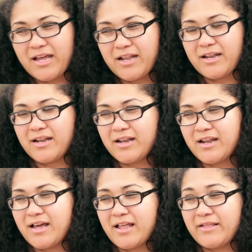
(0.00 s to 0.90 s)
and
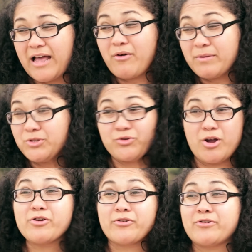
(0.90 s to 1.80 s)
now I'm
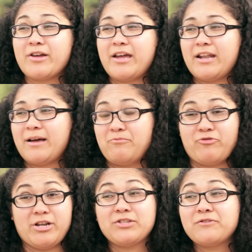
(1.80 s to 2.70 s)
stronger and
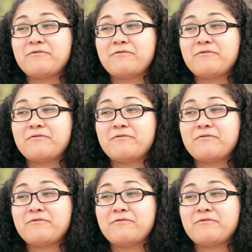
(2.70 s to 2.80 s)
I'm ready to